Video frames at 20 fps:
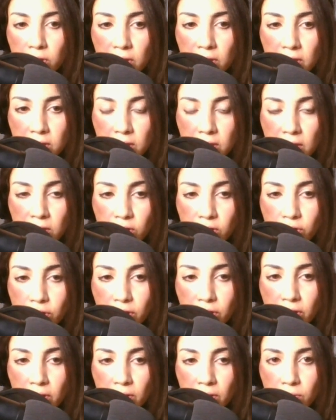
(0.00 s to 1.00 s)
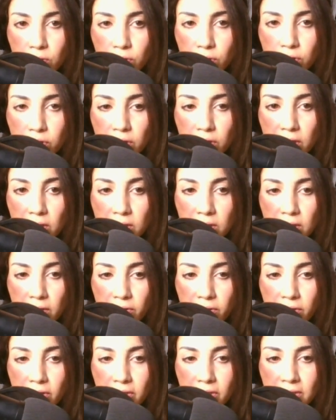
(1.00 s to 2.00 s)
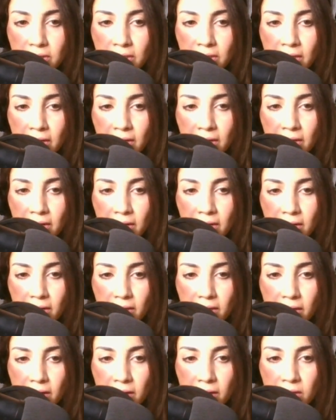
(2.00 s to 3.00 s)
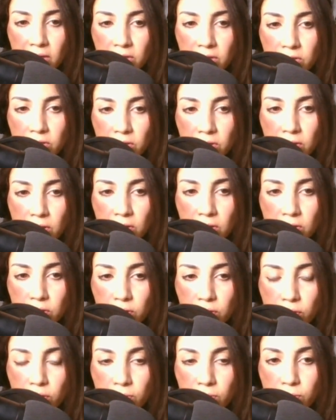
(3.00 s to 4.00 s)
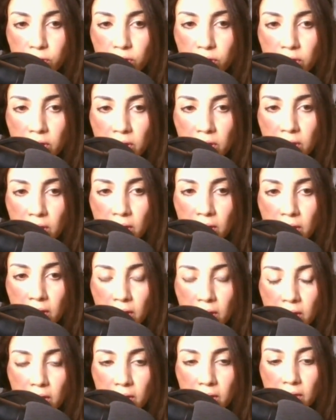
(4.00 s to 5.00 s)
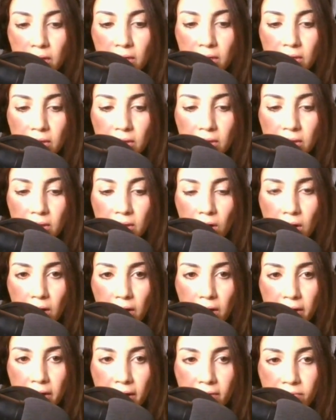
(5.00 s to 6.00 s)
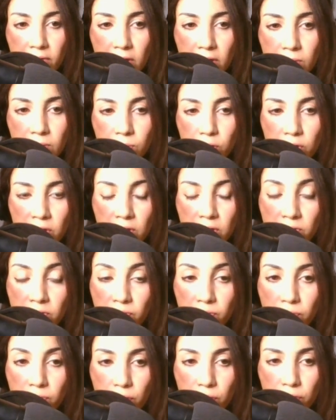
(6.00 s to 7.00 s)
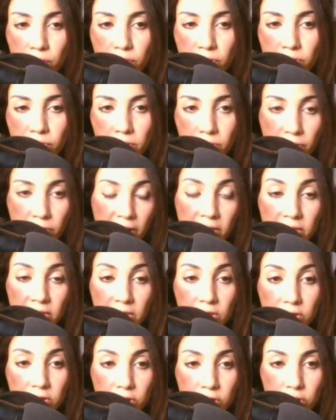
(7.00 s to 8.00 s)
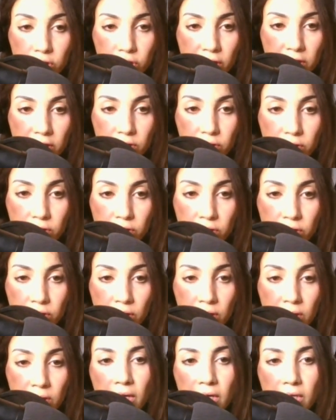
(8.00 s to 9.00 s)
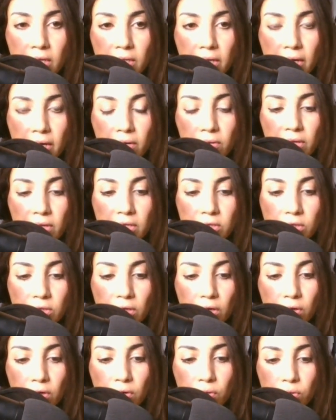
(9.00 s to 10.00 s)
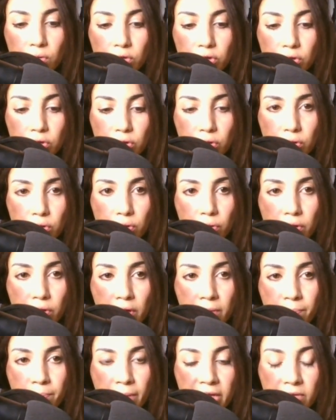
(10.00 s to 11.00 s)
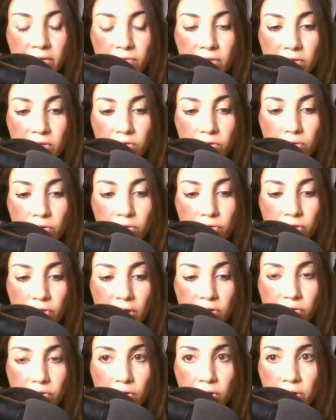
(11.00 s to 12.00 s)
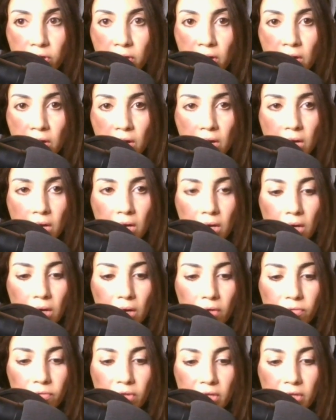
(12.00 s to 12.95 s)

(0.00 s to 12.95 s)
extension, we should see it. Here it is. That is the description that I have inputted for distractless chess. Now let's go to the manifest.json of the